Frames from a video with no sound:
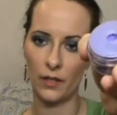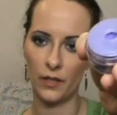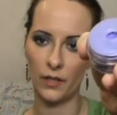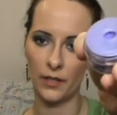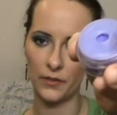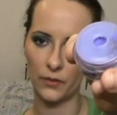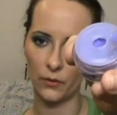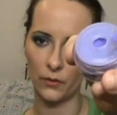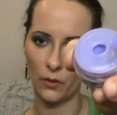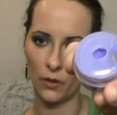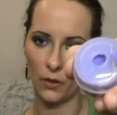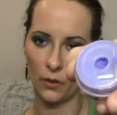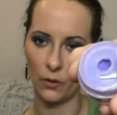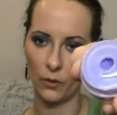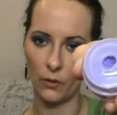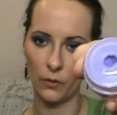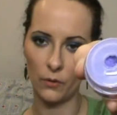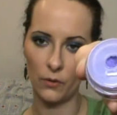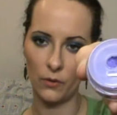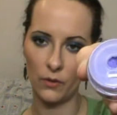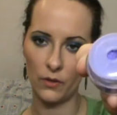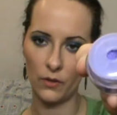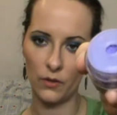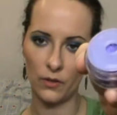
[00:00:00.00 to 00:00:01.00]
little
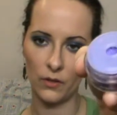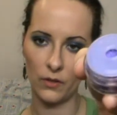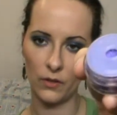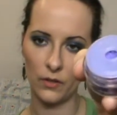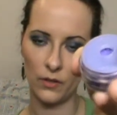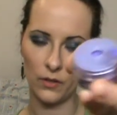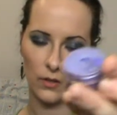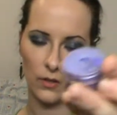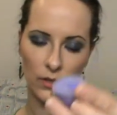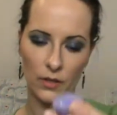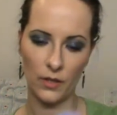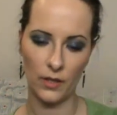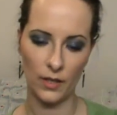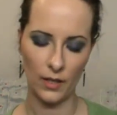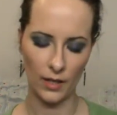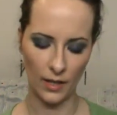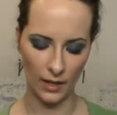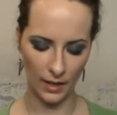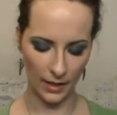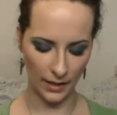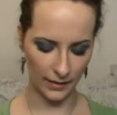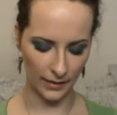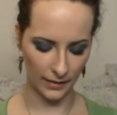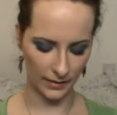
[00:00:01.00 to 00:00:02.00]
hole,
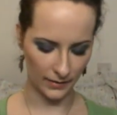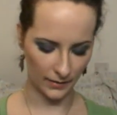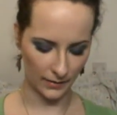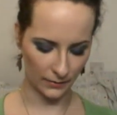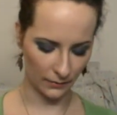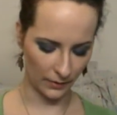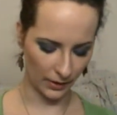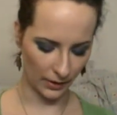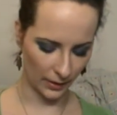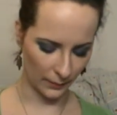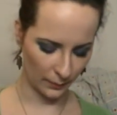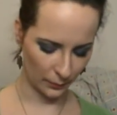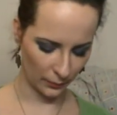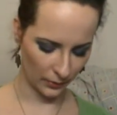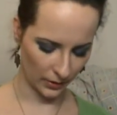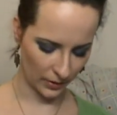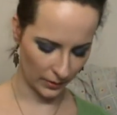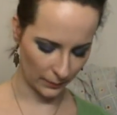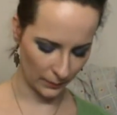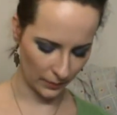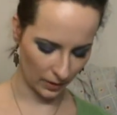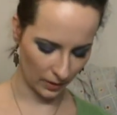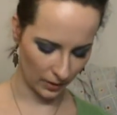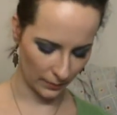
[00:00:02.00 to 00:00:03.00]
and it's a really
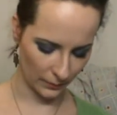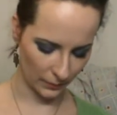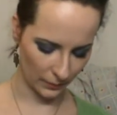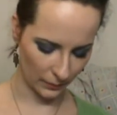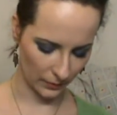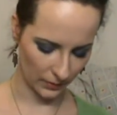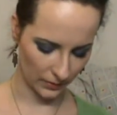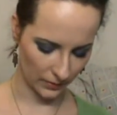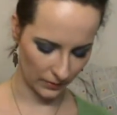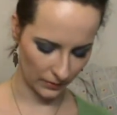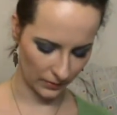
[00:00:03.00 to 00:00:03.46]
pretty purple.